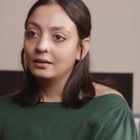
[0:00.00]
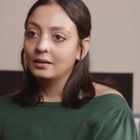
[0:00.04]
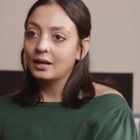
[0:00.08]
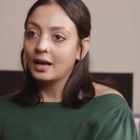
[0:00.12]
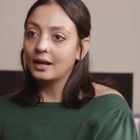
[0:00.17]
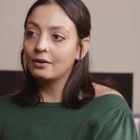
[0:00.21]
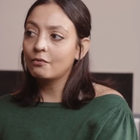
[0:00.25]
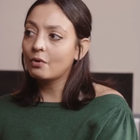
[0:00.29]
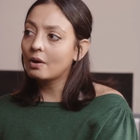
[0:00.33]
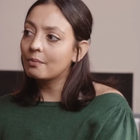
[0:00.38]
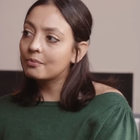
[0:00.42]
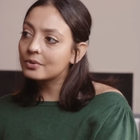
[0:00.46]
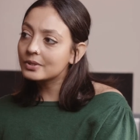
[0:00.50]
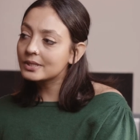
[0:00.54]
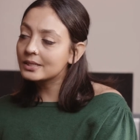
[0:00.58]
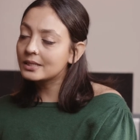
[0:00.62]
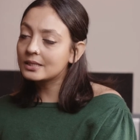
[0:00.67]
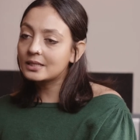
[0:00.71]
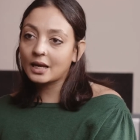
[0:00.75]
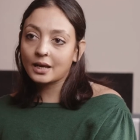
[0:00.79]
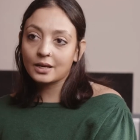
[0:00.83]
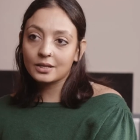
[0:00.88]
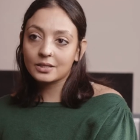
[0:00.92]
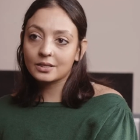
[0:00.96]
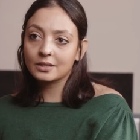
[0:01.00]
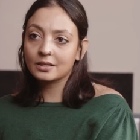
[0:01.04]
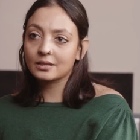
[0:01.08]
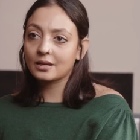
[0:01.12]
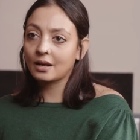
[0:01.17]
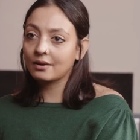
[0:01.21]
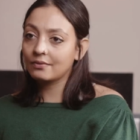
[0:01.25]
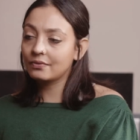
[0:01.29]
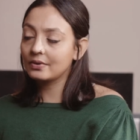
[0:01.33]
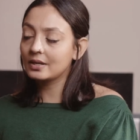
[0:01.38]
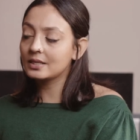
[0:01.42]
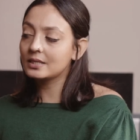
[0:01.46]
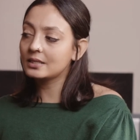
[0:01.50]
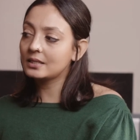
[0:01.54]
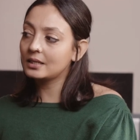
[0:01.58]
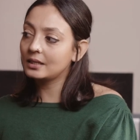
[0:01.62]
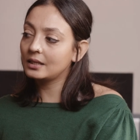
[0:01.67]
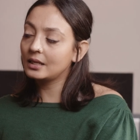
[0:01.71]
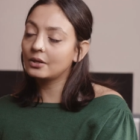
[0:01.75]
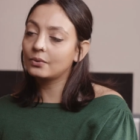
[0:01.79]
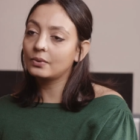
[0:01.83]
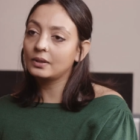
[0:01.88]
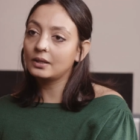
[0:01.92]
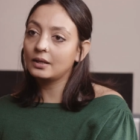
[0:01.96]
and representation, diversity
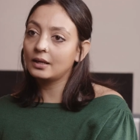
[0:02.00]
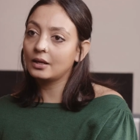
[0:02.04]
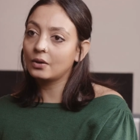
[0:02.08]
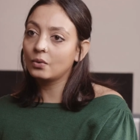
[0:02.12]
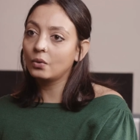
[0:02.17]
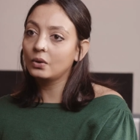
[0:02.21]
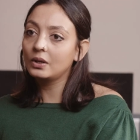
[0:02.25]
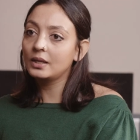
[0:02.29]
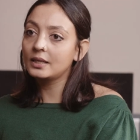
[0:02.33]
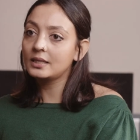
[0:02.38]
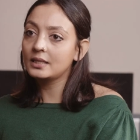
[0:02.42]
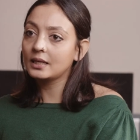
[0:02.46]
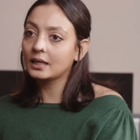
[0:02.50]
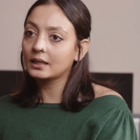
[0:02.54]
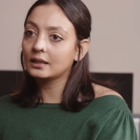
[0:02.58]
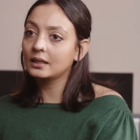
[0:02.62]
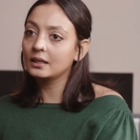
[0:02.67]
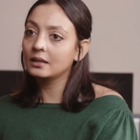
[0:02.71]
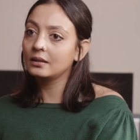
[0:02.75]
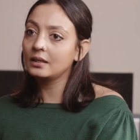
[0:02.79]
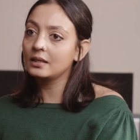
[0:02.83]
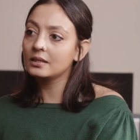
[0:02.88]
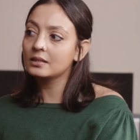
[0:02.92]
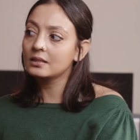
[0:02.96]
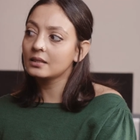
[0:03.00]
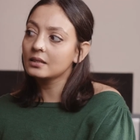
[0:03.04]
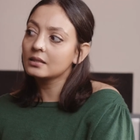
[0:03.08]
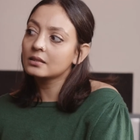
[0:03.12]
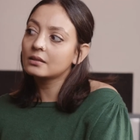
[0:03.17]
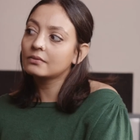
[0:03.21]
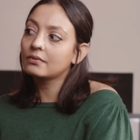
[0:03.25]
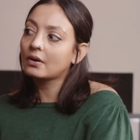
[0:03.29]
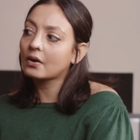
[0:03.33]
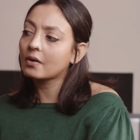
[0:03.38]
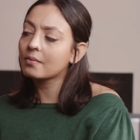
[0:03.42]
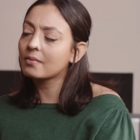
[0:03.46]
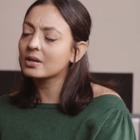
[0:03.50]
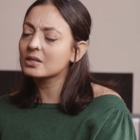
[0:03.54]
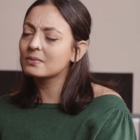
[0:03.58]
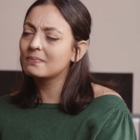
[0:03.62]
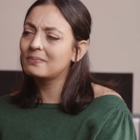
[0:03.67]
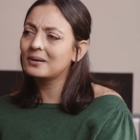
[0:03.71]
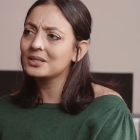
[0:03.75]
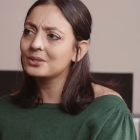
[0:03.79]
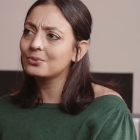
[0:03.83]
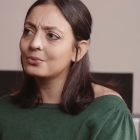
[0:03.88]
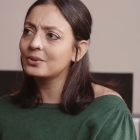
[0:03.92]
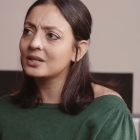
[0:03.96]
and equal equality. I think these things are very much
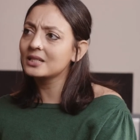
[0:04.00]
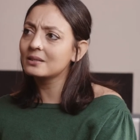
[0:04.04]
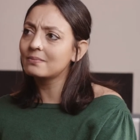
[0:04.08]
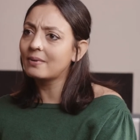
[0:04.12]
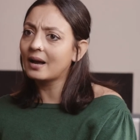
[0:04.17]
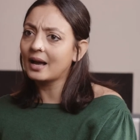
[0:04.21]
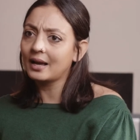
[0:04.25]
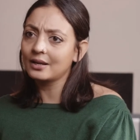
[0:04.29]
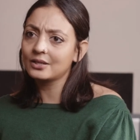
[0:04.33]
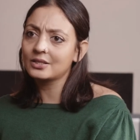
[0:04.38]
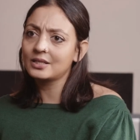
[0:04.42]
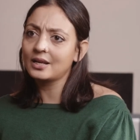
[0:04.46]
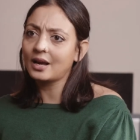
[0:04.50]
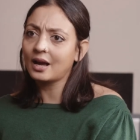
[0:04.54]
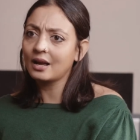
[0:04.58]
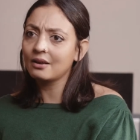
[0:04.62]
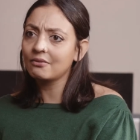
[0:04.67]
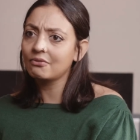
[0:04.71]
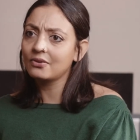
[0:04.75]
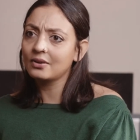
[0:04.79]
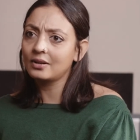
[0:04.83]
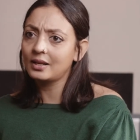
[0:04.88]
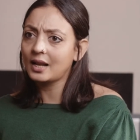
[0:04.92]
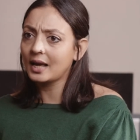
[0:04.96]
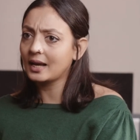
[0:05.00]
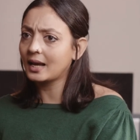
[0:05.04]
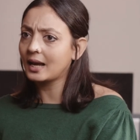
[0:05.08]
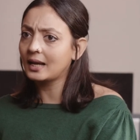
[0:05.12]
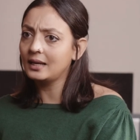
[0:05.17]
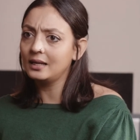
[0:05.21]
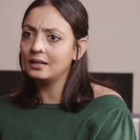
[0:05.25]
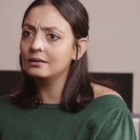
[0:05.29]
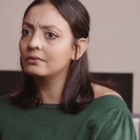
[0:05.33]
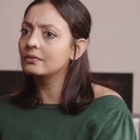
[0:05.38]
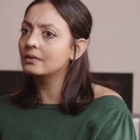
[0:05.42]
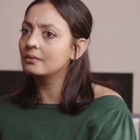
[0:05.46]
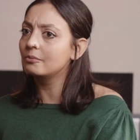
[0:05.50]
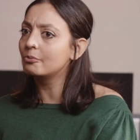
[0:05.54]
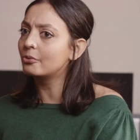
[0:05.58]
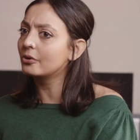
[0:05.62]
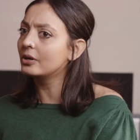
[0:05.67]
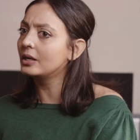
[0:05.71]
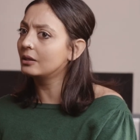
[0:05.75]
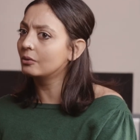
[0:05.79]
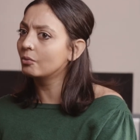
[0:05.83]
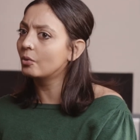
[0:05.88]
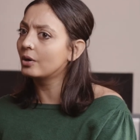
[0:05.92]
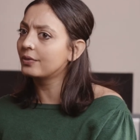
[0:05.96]
buzzwords, but actually I feel like I live and
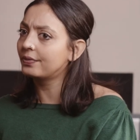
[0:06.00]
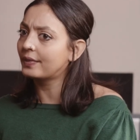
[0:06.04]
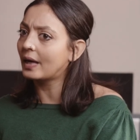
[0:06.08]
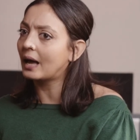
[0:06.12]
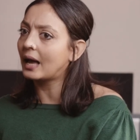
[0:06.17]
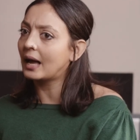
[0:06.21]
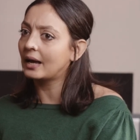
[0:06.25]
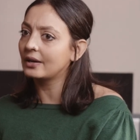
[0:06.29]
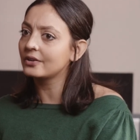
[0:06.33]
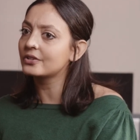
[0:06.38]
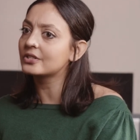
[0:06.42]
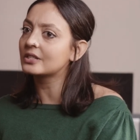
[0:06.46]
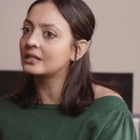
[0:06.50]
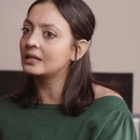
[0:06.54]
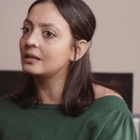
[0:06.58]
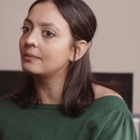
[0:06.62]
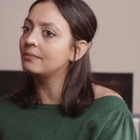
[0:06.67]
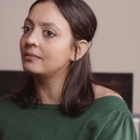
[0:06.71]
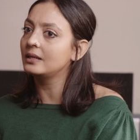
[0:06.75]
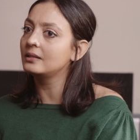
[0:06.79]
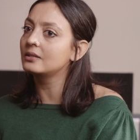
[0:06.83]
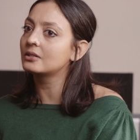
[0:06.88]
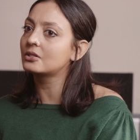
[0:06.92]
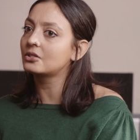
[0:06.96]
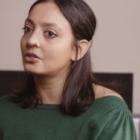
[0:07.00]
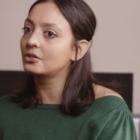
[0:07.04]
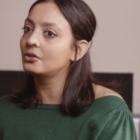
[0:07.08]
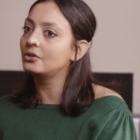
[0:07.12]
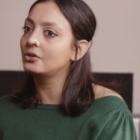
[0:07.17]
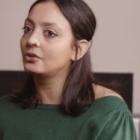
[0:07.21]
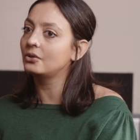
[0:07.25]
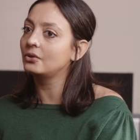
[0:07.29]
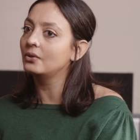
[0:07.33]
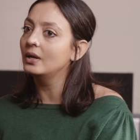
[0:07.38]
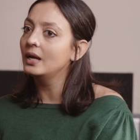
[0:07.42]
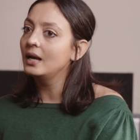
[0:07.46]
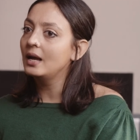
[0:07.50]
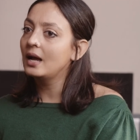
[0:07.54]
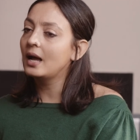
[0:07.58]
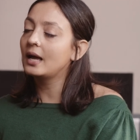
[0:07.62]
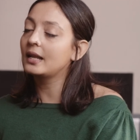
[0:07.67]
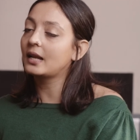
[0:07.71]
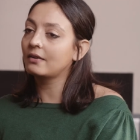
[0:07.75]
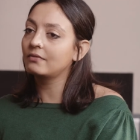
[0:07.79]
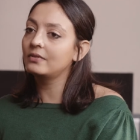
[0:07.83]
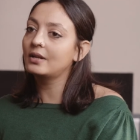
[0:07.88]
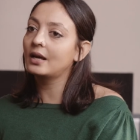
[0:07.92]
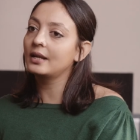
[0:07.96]
breathe what that actually means to do.
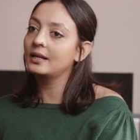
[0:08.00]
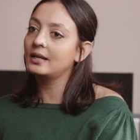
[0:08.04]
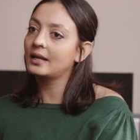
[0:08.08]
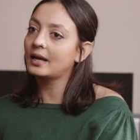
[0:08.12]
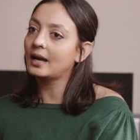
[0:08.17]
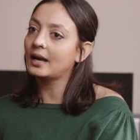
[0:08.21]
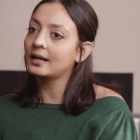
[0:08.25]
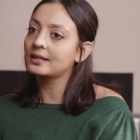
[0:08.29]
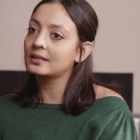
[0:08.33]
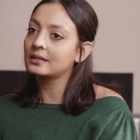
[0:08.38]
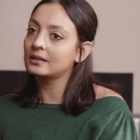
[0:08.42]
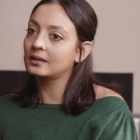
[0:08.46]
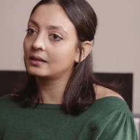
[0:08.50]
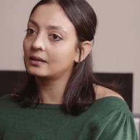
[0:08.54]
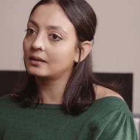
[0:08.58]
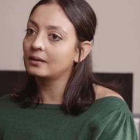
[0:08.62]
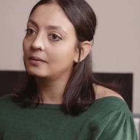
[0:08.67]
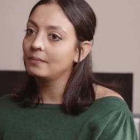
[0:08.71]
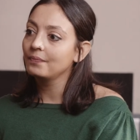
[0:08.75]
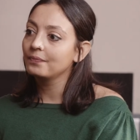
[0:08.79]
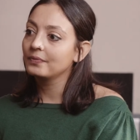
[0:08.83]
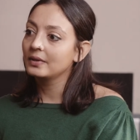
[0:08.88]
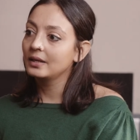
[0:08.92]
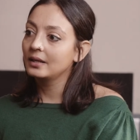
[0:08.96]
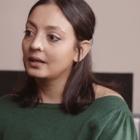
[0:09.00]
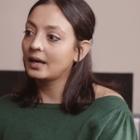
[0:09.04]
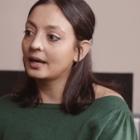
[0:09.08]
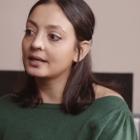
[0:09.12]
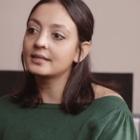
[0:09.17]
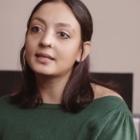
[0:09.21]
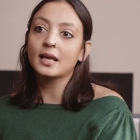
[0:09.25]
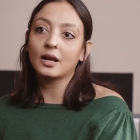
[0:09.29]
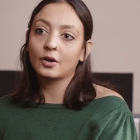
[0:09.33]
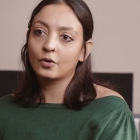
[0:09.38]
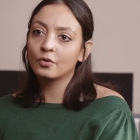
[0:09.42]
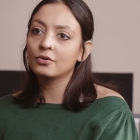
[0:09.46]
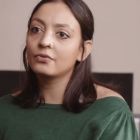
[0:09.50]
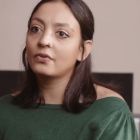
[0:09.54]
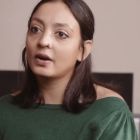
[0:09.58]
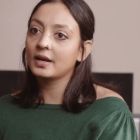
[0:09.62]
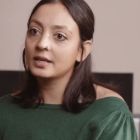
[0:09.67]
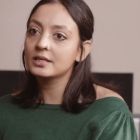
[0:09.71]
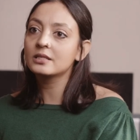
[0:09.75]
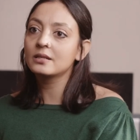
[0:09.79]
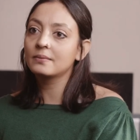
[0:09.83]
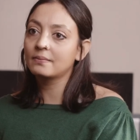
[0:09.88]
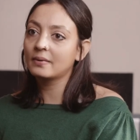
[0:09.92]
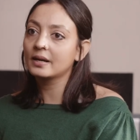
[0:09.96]
And I've done it at a, a
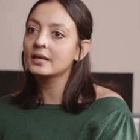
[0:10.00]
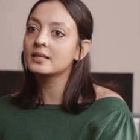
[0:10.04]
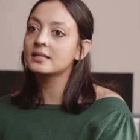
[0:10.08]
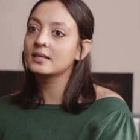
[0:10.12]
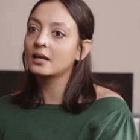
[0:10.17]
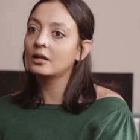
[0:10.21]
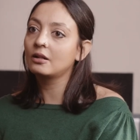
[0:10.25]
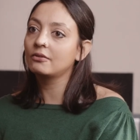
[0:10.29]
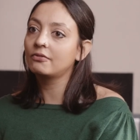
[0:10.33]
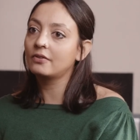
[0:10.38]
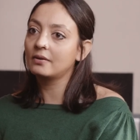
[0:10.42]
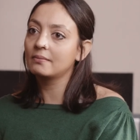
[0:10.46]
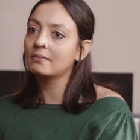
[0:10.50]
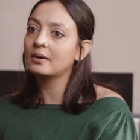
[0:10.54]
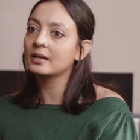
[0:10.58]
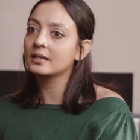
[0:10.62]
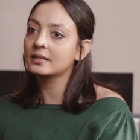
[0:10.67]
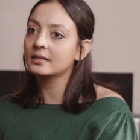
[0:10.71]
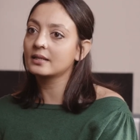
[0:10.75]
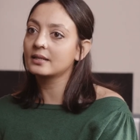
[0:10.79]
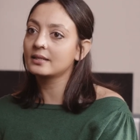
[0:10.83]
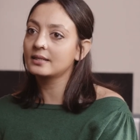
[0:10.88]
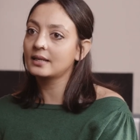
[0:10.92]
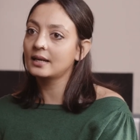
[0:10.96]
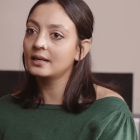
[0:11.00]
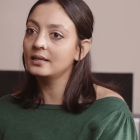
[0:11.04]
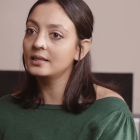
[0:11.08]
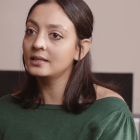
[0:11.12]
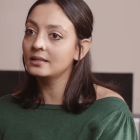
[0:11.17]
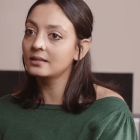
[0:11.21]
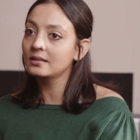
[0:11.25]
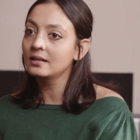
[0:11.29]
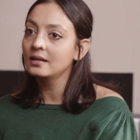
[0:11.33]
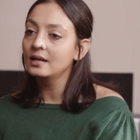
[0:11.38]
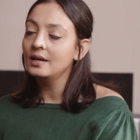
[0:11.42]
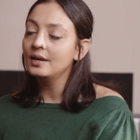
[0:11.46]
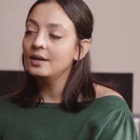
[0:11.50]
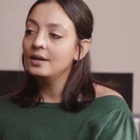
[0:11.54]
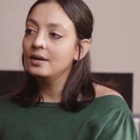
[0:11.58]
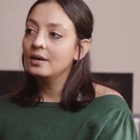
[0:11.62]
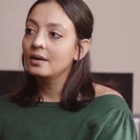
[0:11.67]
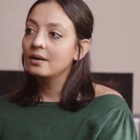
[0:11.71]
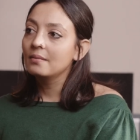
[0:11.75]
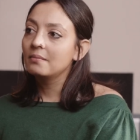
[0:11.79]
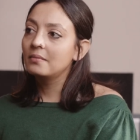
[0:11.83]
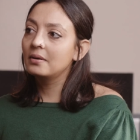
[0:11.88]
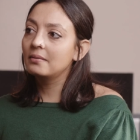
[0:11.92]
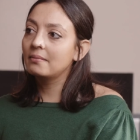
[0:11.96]
sacrifice to myself and my success.
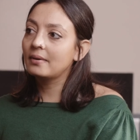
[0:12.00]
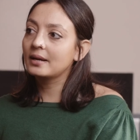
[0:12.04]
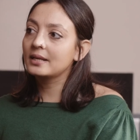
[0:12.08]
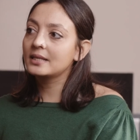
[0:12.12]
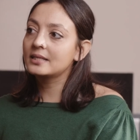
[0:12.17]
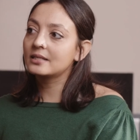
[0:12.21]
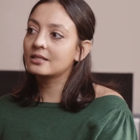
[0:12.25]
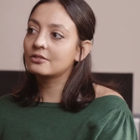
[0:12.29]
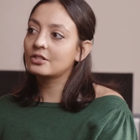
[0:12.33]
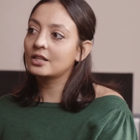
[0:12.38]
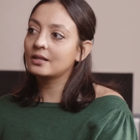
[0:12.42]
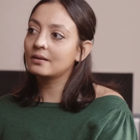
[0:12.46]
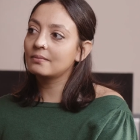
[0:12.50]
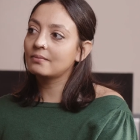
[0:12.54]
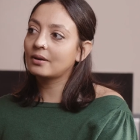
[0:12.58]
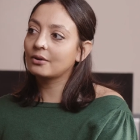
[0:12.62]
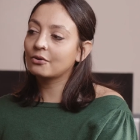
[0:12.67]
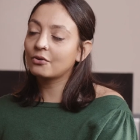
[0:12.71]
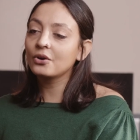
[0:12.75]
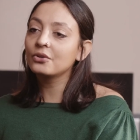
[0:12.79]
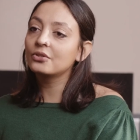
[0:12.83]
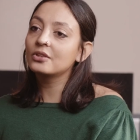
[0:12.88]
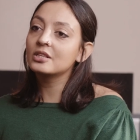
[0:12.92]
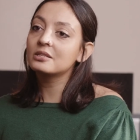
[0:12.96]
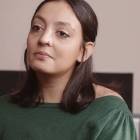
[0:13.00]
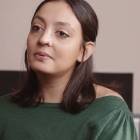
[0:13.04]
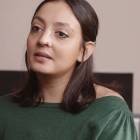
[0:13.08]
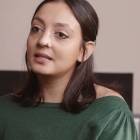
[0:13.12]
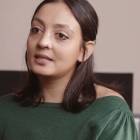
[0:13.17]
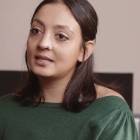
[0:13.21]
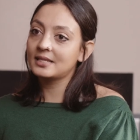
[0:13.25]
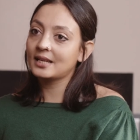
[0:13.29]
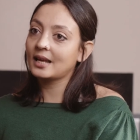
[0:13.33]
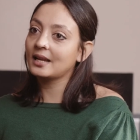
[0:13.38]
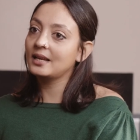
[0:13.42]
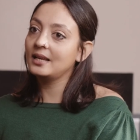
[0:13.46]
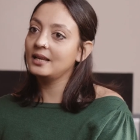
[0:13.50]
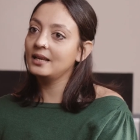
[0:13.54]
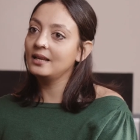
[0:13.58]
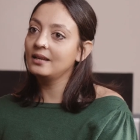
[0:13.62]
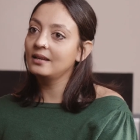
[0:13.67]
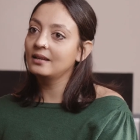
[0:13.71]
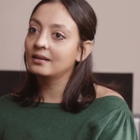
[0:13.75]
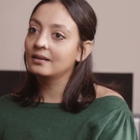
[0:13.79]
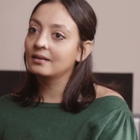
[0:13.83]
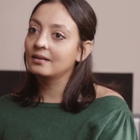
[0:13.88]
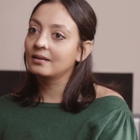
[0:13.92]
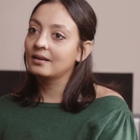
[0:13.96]
But my, my growth has been
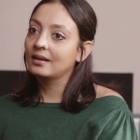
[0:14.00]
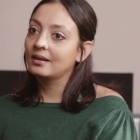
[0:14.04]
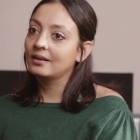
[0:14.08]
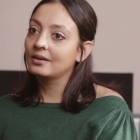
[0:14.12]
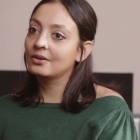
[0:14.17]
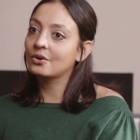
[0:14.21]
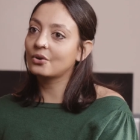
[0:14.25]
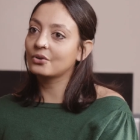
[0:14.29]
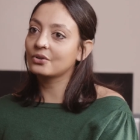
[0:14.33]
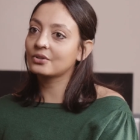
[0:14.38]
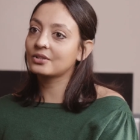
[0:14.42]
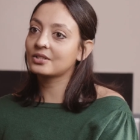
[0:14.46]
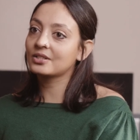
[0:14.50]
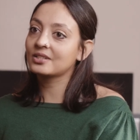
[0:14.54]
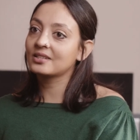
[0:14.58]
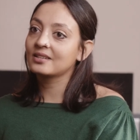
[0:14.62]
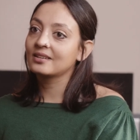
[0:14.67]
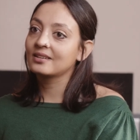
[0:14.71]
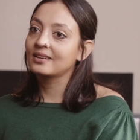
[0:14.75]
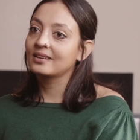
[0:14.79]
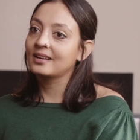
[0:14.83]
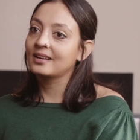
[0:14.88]
steady, not